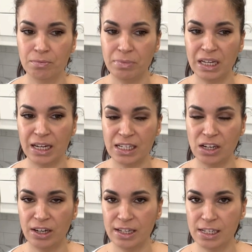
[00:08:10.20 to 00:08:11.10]
because
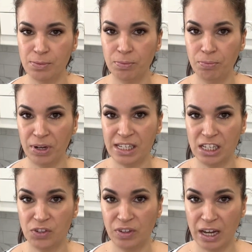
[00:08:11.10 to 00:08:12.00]
there is
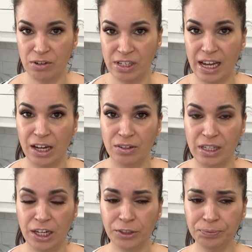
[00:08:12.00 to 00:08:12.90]
poisonous flowers out
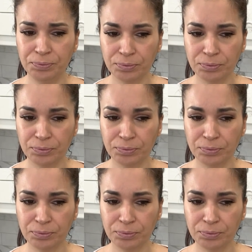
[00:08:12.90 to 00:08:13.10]
there.